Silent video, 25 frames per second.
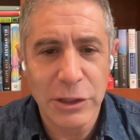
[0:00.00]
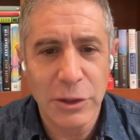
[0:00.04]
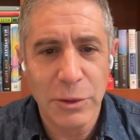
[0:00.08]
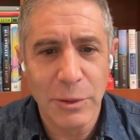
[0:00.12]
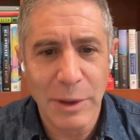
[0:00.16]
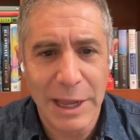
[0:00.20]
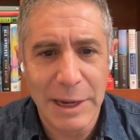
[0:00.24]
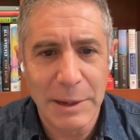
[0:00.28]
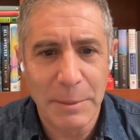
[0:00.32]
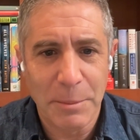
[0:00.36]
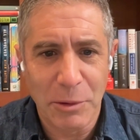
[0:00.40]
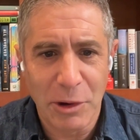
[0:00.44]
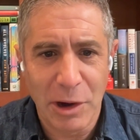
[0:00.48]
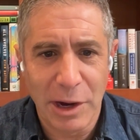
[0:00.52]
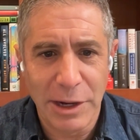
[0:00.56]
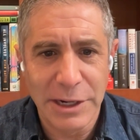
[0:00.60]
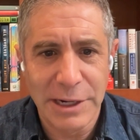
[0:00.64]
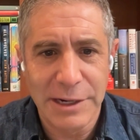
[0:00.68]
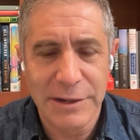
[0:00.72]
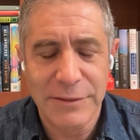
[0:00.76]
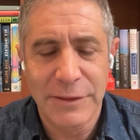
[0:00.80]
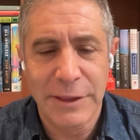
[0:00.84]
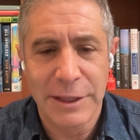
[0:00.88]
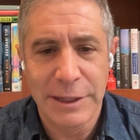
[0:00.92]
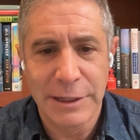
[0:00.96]
You had a
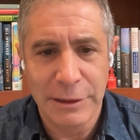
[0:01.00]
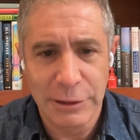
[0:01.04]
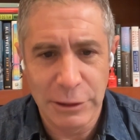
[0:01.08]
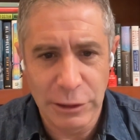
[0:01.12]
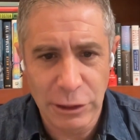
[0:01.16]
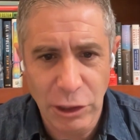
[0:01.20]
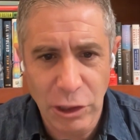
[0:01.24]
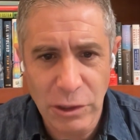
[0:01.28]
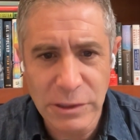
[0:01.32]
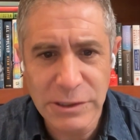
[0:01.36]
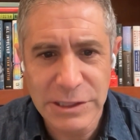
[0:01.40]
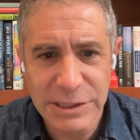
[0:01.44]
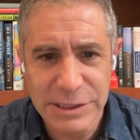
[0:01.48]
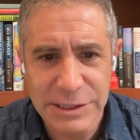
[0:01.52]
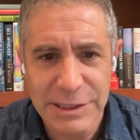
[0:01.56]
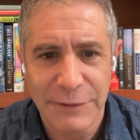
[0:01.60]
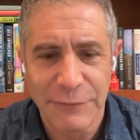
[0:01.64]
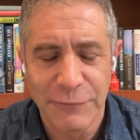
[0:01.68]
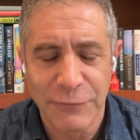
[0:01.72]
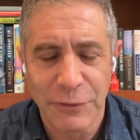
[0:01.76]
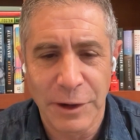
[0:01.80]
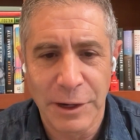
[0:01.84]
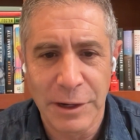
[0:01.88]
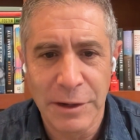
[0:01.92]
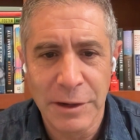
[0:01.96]
product that looked
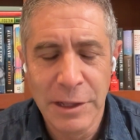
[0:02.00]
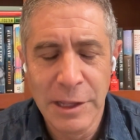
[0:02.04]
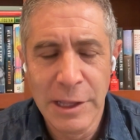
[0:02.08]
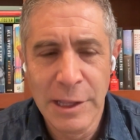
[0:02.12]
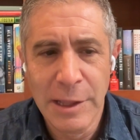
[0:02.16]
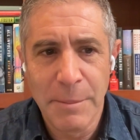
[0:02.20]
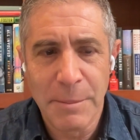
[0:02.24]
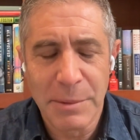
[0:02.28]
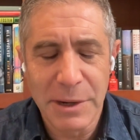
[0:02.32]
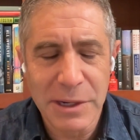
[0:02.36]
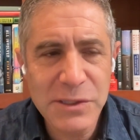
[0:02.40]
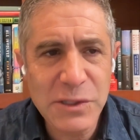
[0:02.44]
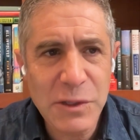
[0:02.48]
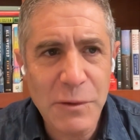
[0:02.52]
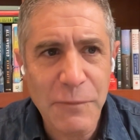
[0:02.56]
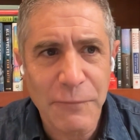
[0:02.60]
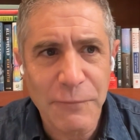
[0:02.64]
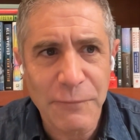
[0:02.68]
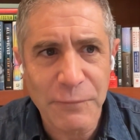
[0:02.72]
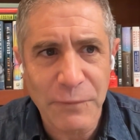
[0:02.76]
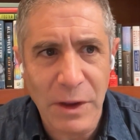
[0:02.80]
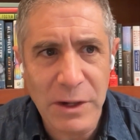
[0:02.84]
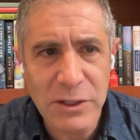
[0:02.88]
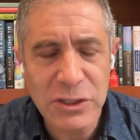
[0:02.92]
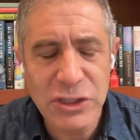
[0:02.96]
different, but also
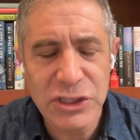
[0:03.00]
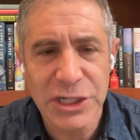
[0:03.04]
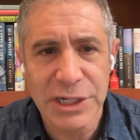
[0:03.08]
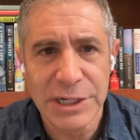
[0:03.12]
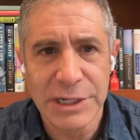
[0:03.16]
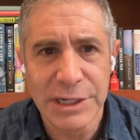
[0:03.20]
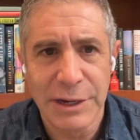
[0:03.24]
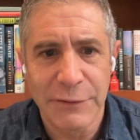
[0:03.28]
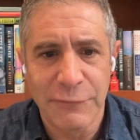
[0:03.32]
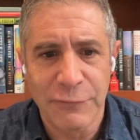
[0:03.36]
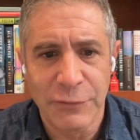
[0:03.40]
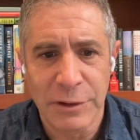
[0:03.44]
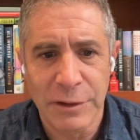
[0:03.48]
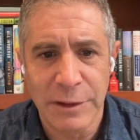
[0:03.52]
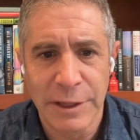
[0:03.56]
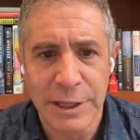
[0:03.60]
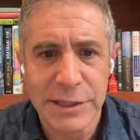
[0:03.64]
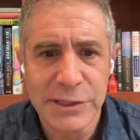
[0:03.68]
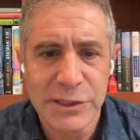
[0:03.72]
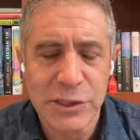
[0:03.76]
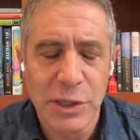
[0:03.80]
functioned differently.